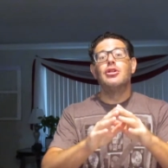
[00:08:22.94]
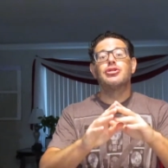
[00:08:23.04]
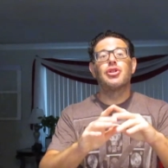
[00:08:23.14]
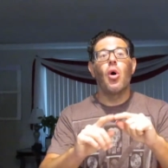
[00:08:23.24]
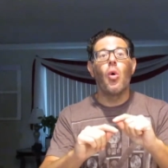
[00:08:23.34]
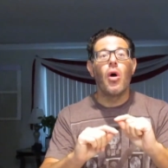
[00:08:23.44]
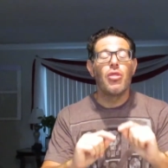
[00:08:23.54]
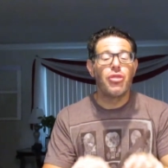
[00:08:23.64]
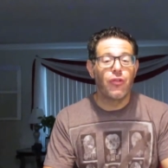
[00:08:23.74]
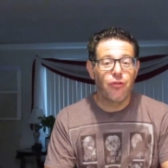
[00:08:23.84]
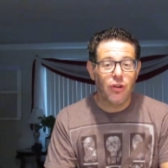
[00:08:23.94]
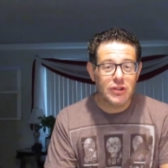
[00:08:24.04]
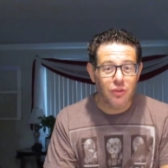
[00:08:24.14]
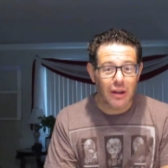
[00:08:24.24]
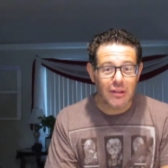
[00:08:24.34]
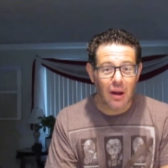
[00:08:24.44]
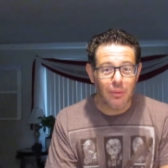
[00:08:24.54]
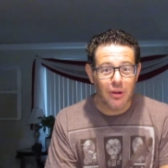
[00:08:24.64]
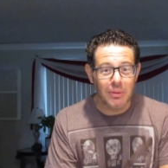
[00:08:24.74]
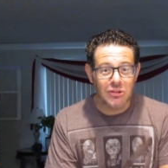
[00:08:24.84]
So the first fight that I'm
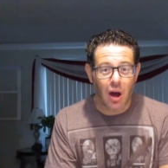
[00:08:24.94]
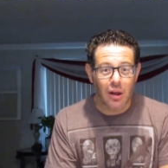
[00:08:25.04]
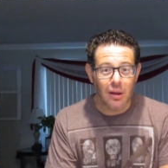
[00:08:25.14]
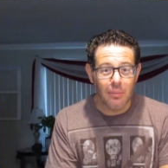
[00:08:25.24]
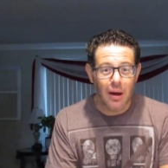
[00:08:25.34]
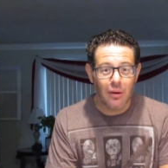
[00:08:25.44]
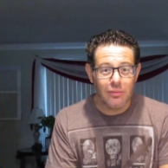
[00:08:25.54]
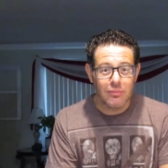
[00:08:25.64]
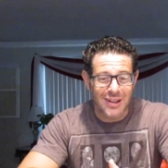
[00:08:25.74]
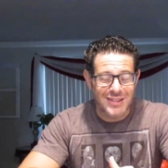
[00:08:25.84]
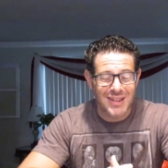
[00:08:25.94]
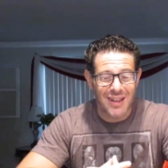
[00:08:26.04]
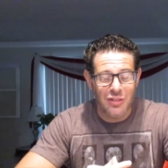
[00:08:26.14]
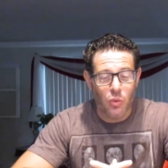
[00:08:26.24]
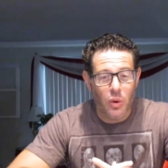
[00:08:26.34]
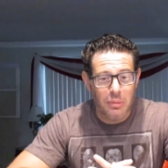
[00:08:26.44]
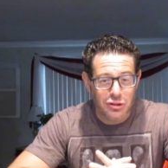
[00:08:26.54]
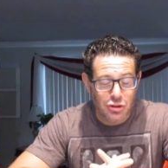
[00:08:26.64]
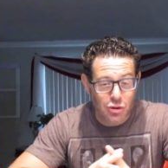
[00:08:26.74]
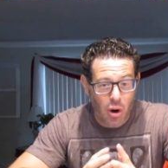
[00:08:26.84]
going to be talking about is in the
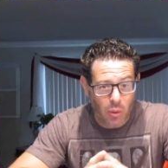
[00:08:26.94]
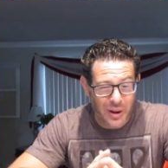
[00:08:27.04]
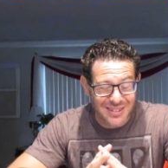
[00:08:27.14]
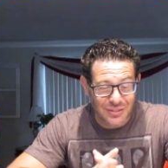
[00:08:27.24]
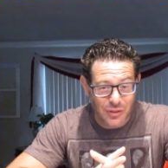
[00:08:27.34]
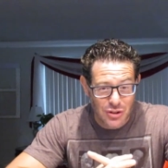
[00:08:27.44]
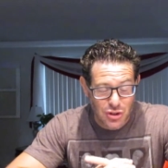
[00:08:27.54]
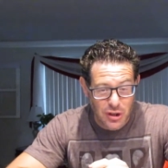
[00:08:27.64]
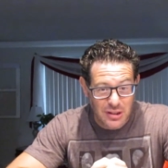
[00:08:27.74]
women's strawweight division.